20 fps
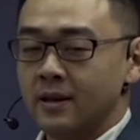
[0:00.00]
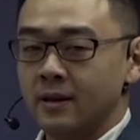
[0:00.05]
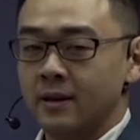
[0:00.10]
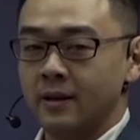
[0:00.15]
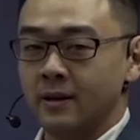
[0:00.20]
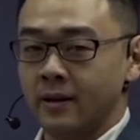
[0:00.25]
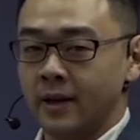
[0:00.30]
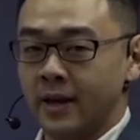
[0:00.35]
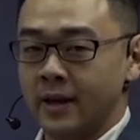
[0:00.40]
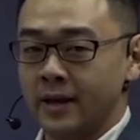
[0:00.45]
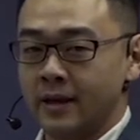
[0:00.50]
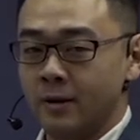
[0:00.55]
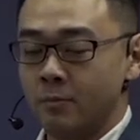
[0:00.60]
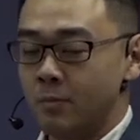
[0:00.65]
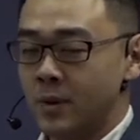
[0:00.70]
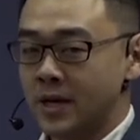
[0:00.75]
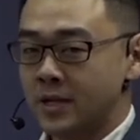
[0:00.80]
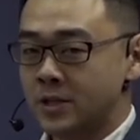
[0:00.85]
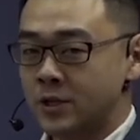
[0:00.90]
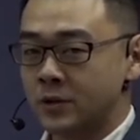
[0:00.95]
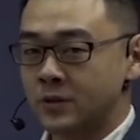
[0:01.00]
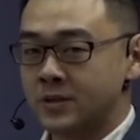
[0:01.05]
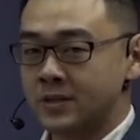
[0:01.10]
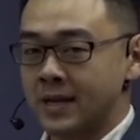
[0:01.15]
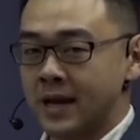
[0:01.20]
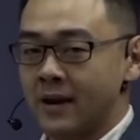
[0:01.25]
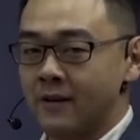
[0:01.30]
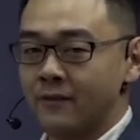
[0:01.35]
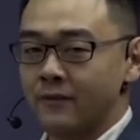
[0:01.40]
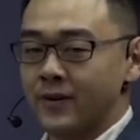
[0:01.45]
Okay, it makes you
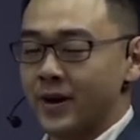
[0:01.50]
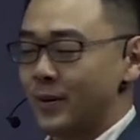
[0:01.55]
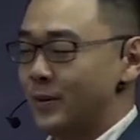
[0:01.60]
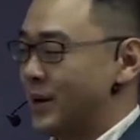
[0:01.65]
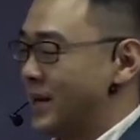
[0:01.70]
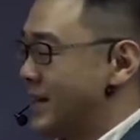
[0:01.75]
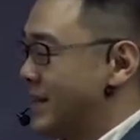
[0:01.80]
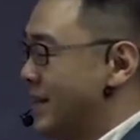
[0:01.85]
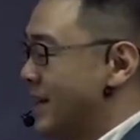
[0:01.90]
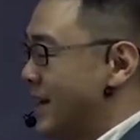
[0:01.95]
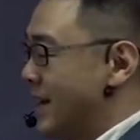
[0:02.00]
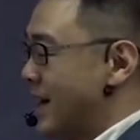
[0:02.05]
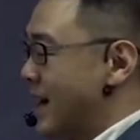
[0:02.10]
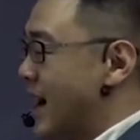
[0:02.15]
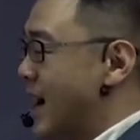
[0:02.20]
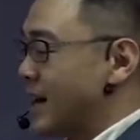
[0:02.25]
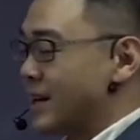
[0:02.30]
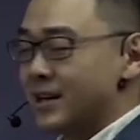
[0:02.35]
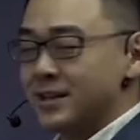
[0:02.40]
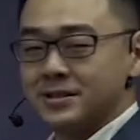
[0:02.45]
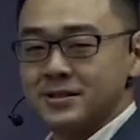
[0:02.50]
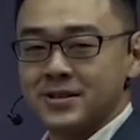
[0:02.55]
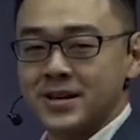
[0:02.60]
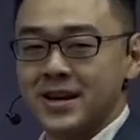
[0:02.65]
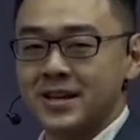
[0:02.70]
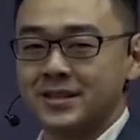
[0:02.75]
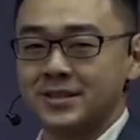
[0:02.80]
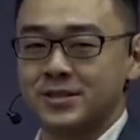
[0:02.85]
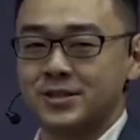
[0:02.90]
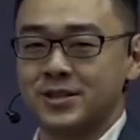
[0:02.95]
sound very
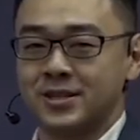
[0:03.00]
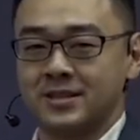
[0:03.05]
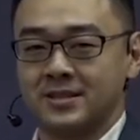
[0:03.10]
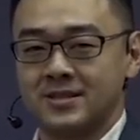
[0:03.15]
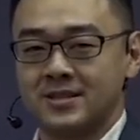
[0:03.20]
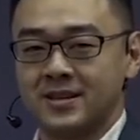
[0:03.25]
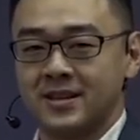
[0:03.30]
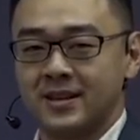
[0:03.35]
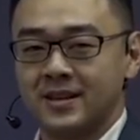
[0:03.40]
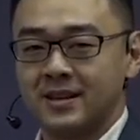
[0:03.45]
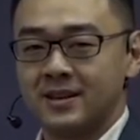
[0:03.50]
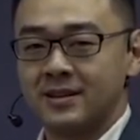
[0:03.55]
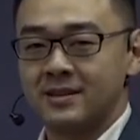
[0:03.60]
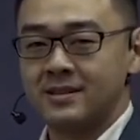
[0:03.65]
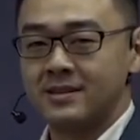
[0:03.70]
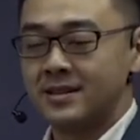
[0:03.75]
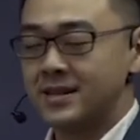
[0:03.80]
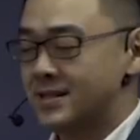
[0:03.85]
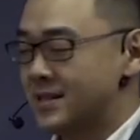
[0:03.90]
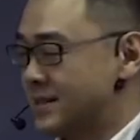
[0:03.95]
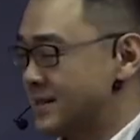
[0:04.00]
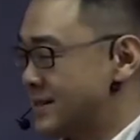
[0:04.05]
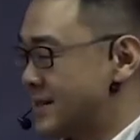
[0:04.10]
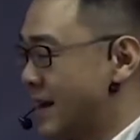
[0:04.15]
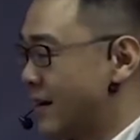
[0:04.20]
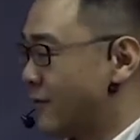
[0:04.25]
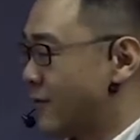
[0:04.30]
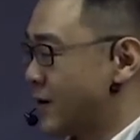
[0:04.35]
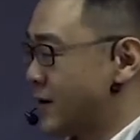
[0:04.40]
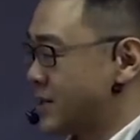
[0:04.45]
unintelligent. Doesn't
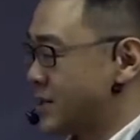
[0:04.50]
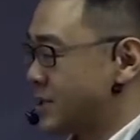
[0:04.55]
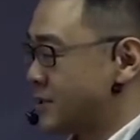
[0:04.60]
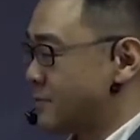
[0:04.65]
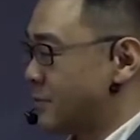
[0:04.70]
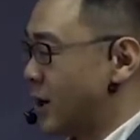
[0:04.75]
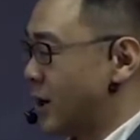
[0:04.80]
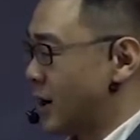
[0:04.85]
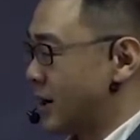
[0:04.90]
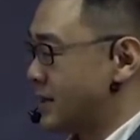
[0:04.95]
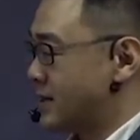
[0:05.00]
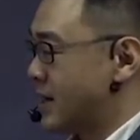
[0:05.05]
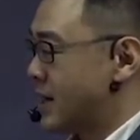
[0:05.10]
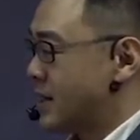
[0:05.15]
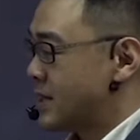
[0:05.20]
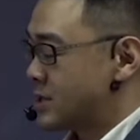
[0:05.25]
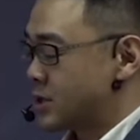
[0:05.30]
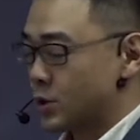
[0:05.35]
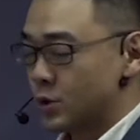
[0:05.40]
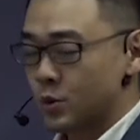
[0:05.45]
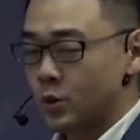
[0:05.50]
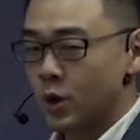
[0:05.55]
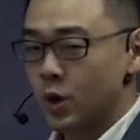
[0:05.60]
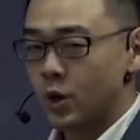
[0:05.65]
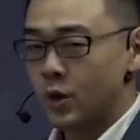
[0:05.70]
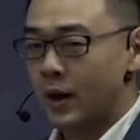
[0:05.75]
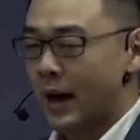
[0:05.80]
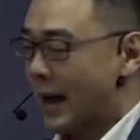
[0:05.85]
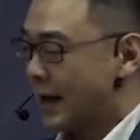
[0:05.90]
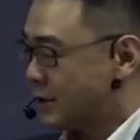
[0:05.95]
sound very smart. So
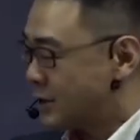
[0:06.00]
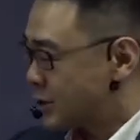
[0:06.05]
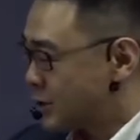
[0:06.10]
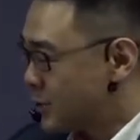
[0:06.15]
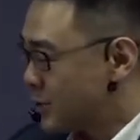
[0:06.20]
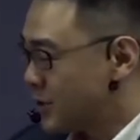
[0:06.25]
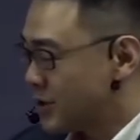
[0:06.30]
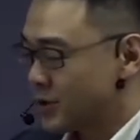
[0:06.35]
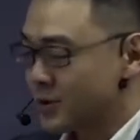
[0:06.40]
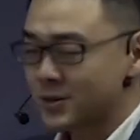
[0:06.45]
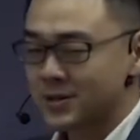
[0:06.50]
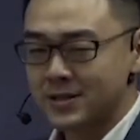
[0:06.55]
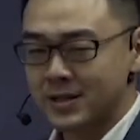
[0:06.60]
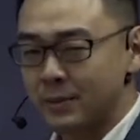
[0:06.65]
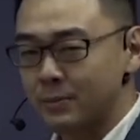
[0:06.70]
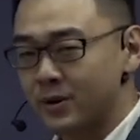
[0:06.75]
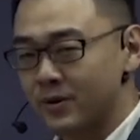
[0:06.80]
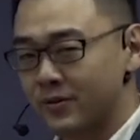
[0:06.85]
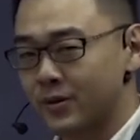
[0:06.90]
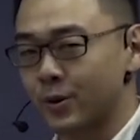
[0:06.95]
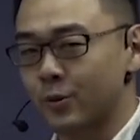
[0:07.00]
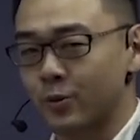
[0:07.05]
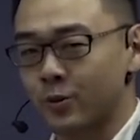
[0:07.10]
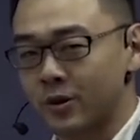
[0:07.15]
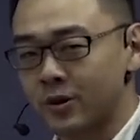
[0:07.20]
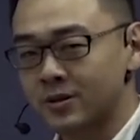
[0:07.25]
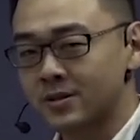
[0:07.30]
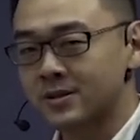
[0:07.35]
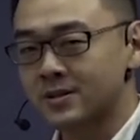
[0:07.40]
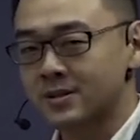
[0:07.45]
I do use some of the
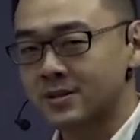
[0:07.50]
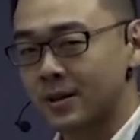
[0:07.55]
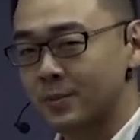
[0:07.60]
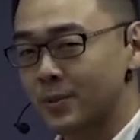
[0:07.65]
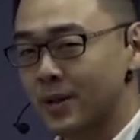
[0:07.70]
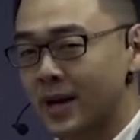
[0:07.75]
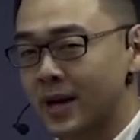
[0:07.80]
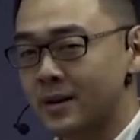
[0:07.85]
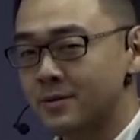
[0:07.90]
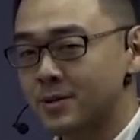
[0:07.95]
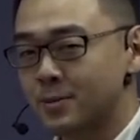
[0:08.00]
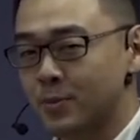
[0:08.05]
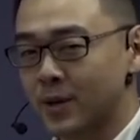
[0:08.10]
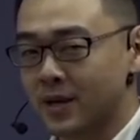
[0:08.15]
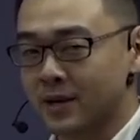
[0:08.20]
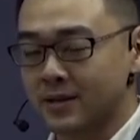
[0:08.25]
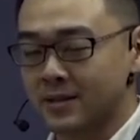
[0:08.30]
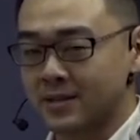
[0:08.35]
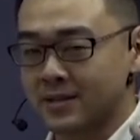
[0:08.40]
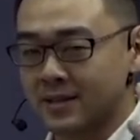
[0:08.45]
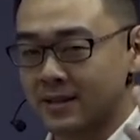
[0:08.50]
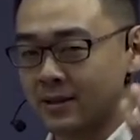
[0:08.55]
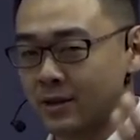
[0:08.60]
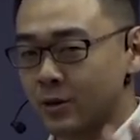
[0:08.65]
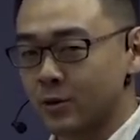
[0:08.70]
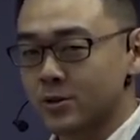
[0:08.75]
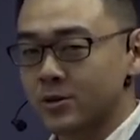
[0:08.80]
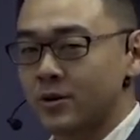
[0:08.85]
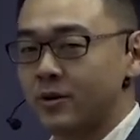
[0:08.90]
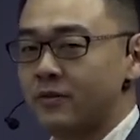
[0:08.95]
words sometimes because
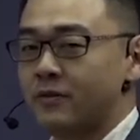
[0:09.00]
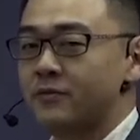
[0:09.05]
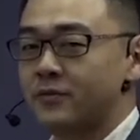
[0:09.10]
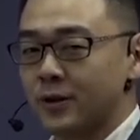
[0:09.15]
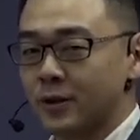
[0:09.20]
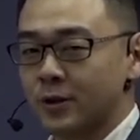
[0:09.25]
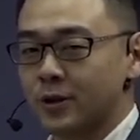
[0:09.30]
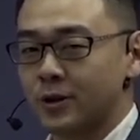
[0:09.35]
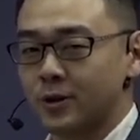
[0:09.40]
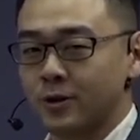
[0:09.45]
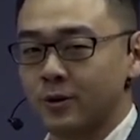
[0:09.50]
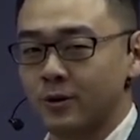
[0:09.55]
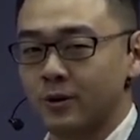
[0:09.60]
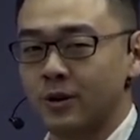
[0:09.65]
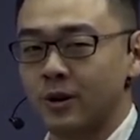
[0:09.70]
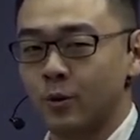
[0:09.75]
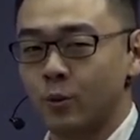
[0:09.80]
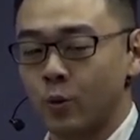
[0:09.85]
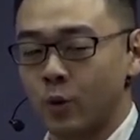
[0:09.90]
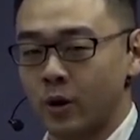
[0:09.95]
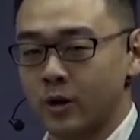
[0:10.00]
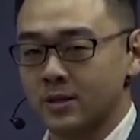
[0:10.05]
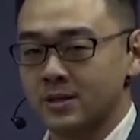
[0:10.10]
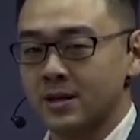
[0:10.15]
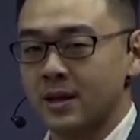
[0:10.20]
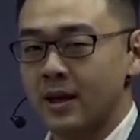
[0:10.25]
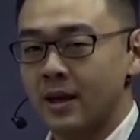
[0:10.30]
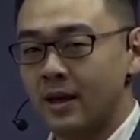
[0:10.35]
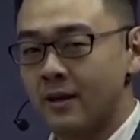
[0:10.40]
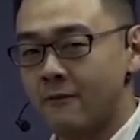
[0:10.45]
those are filler words.
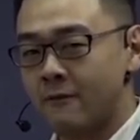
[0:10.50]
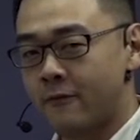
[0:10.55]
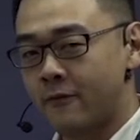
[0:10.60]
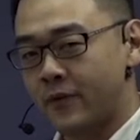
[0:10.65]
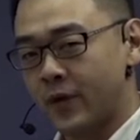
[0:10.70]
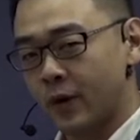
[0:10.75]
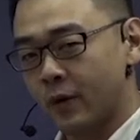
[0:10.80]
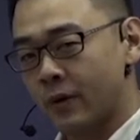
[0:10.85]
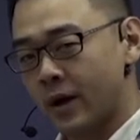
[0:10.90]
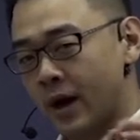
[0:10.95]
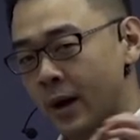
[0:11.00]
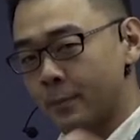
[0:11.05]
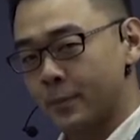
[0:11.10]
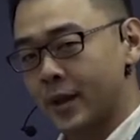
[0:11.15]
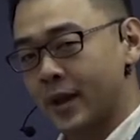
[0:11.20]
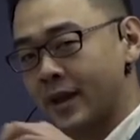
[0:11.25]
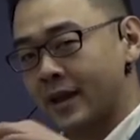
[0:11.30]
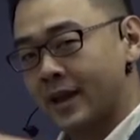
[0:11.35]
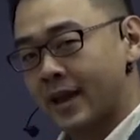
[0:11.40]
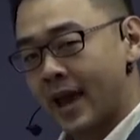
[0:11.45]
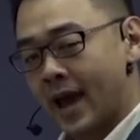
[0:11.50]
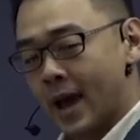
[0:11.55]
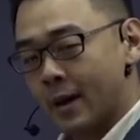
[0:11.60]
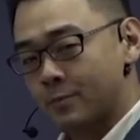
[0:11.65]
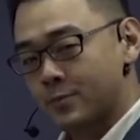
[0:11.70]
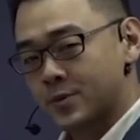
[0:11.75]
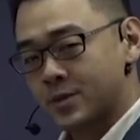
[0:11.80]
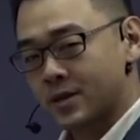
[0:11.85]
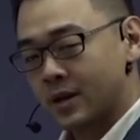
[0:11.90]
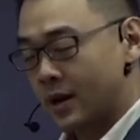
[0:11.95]
It fill up the
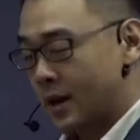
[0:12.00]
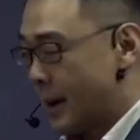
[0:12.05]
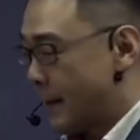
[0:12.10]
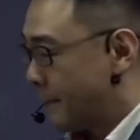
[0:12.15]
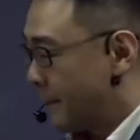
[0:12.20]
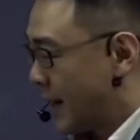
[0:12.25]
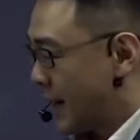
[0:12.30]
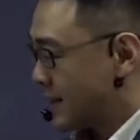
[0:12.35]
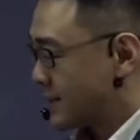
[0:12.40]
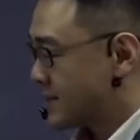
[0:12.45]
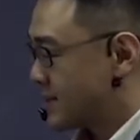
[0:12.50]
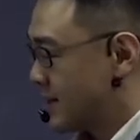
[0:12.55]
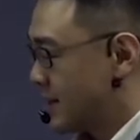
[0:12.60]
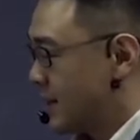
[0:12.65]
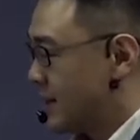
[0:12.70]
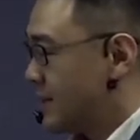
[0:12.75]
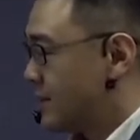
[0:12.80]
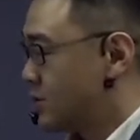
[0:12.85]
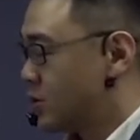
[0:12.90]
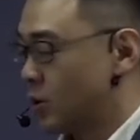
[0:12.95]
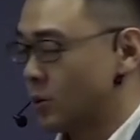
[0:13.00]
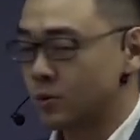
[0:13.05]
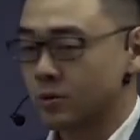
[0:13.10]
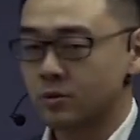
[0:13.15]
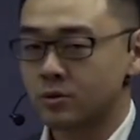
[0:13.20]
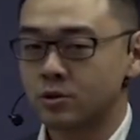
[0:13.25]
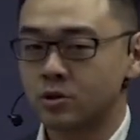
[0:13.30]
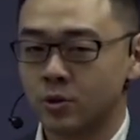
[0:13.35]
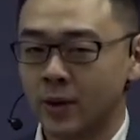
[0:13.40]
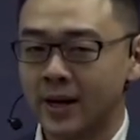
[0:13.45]
gaps, but
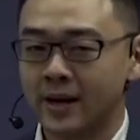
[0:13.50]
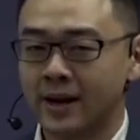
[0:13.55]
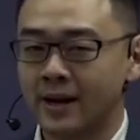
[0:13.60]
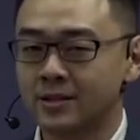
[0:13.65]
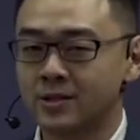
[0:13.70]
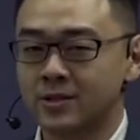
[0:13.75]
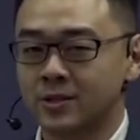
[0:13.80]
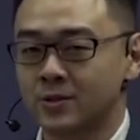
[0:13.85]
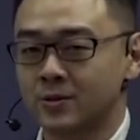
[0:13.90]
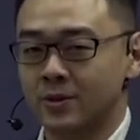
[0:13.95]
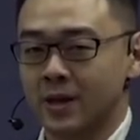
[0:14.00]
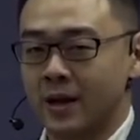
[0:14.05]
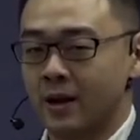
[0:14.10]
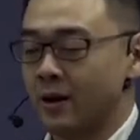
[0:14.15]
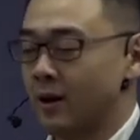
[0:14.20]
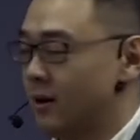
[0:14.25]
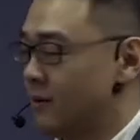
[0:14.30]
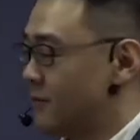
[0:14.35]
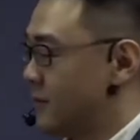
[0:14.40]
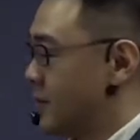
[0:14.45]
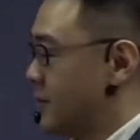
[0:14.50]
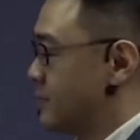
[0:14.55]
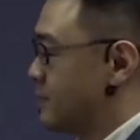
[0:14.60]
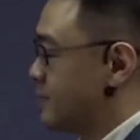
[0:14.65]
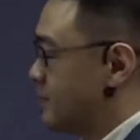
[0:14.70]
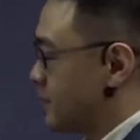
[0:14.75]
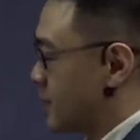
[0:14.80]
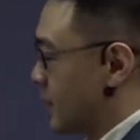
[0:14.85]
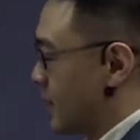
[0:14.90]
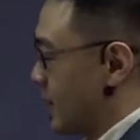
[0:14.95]
try not to do that often.
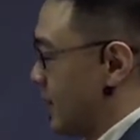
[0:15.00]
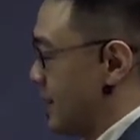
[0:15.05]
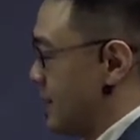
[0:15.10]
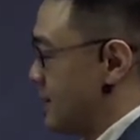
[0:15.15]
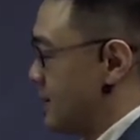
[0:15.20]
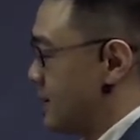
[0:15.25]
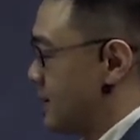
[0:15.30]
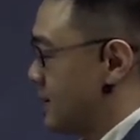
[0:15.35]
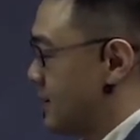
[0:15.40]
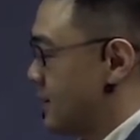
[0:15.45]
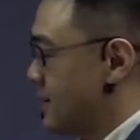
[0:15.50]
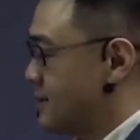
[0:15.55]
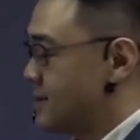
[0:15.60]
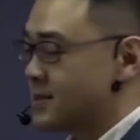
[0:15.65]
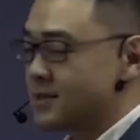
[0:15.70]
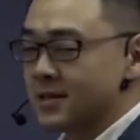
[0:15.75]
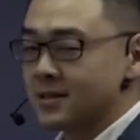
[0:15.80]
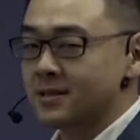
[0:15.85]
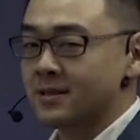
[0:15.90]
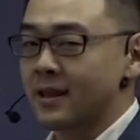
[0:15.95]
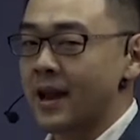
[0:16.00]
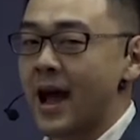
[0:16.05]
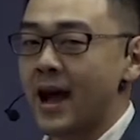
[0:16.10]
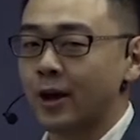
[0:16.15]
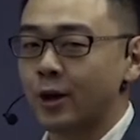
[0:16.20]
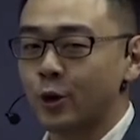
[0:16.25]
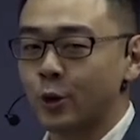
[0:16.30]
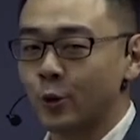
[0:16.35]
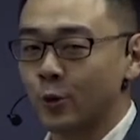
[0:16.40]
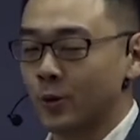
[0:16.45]
Okay, it's just
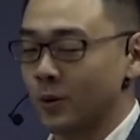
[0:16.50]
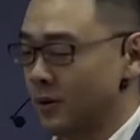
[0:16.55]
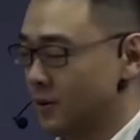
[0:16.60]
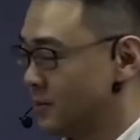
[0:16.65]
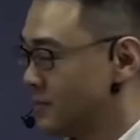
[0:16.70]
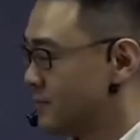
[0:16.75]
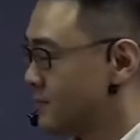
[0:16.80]
not cool.